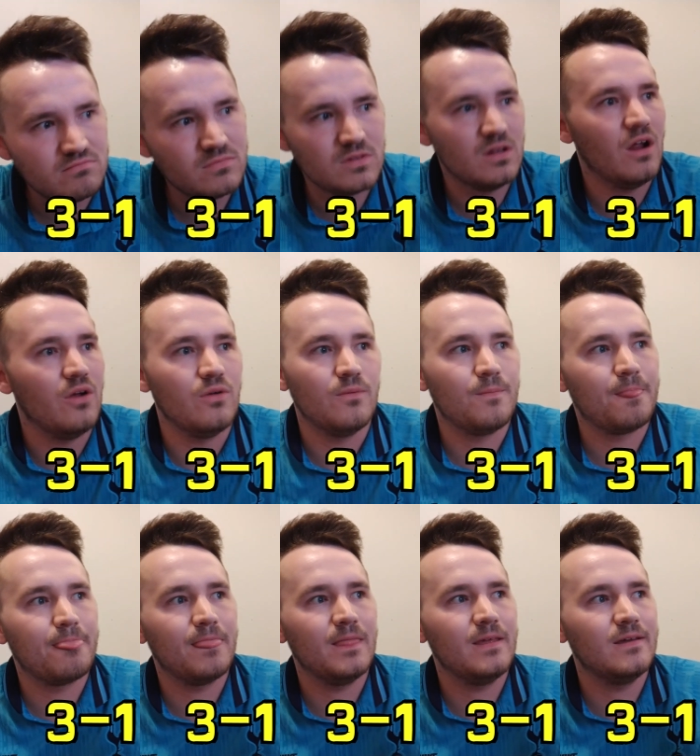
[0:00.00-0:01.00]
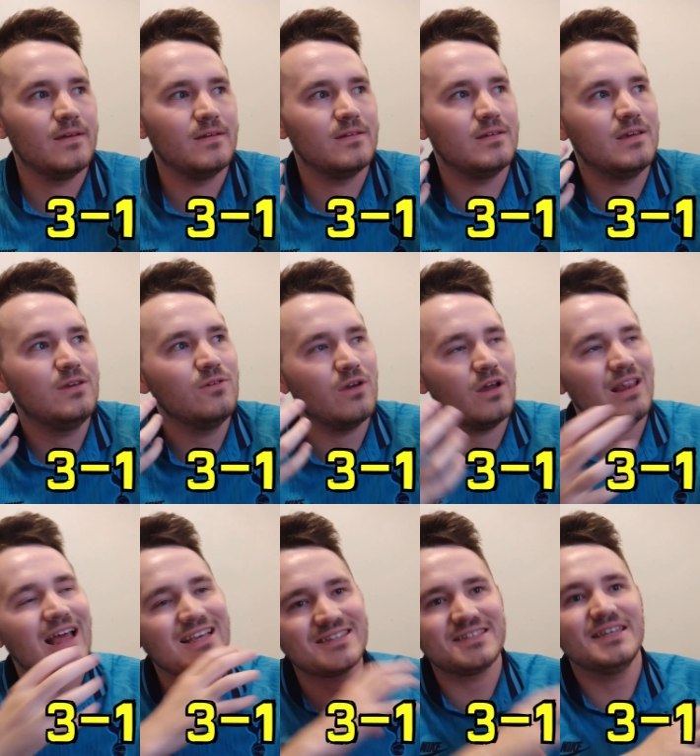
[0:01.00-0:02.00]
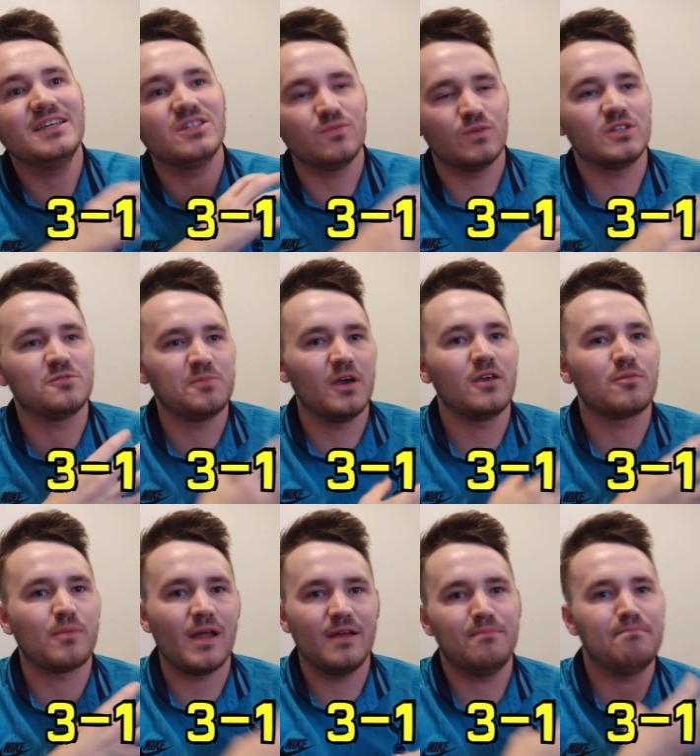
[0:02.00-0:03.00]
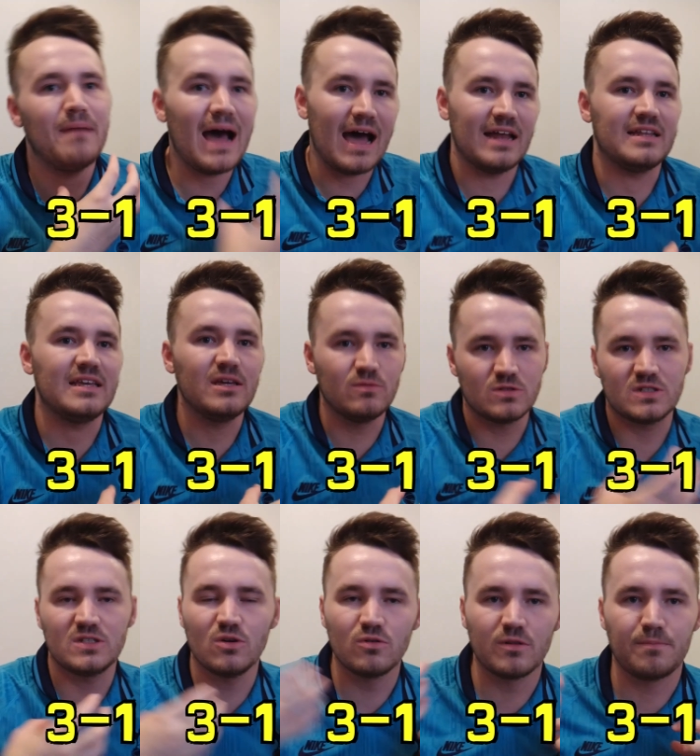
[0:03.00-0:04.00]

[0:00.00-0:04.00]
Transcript: you know, he, last season when Spurs played bad, he was still